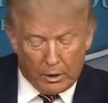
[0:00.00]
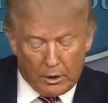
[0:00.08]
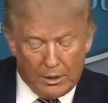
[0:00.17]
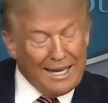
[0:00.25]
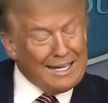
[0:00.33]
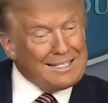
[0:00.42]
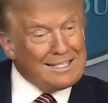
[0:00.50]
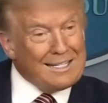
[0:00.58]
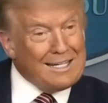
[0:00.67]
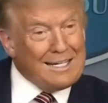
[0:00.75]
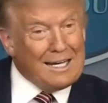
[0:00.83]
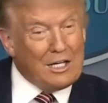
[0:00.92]

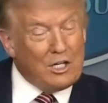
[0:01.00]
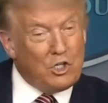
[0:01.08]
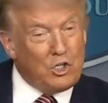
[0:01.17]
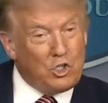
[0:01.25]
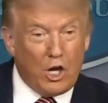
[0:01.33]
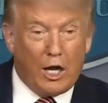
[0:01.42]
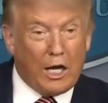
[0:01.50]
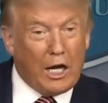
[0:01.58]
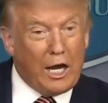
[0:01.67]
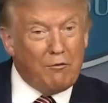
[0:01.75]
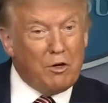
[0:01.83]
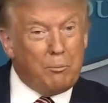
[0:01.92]
Nancy and Chuck
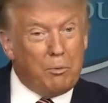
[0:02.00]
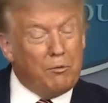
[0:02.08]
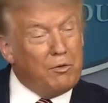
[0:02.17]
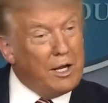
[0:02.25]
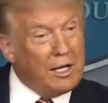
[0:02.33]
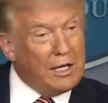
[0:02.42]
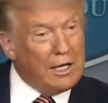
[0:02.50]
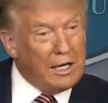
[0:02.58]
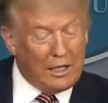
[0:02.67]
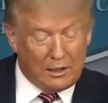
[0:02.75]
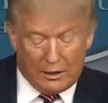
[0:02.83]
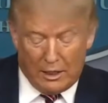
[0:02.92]
haven't provided
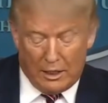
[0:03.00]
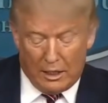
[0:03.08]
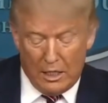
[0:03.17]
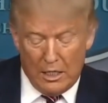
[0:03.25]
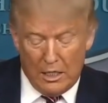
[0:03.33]
anything.